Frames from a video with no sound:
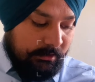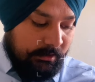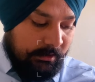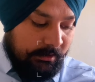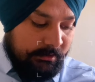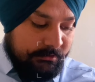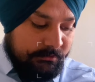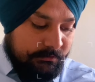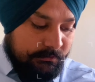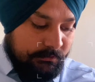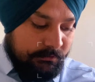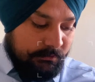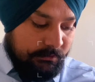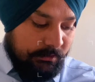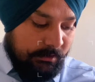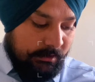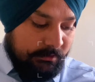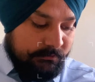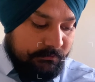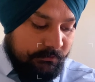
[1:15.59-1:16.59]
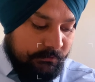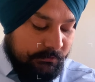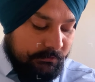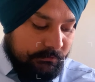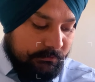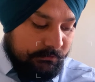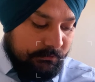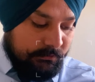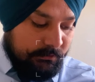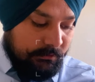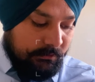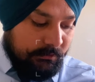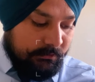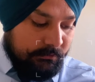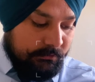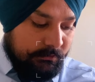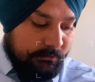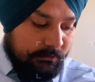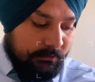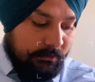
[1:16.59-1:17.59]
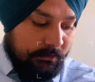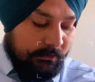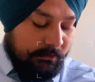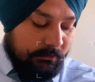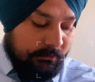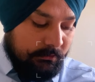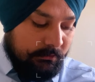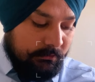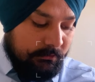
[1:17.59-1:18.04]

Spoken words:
x-axis and there are